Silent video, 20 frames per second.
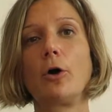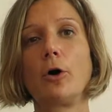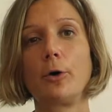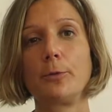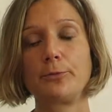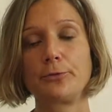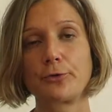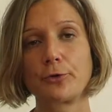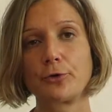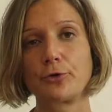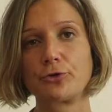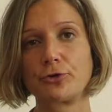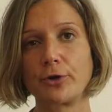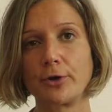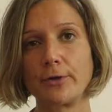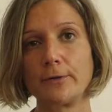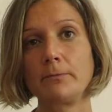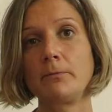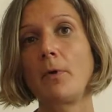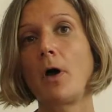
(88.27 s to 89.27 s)

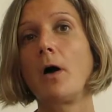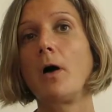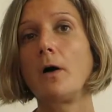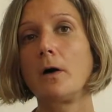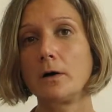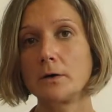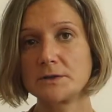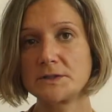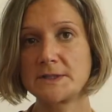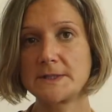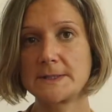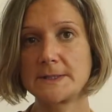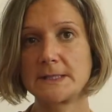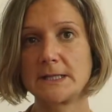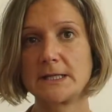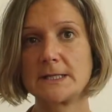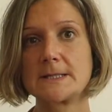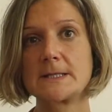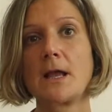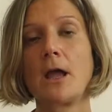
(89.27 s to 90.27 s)
obstruction or
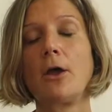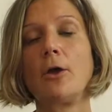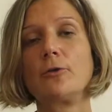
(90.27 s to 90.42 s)
disease.